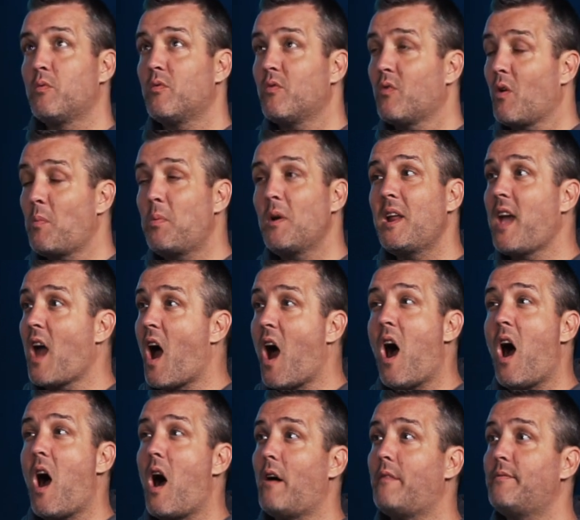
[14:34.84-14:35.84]
probably
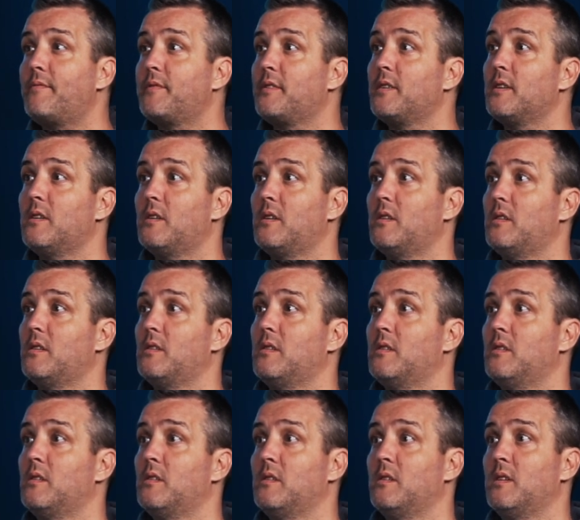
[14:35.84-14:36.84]
halved.
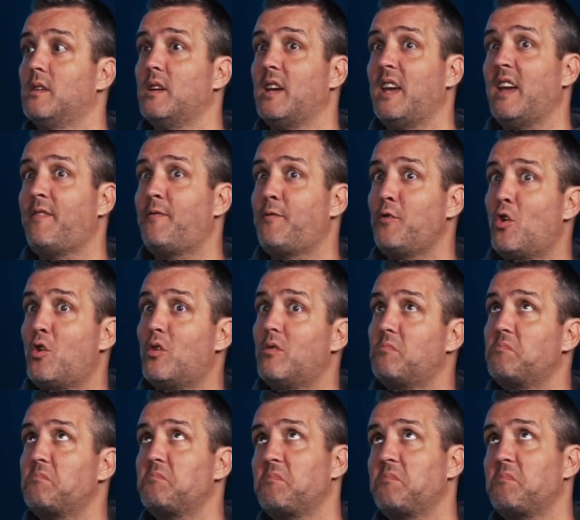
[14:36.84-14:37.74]
If not,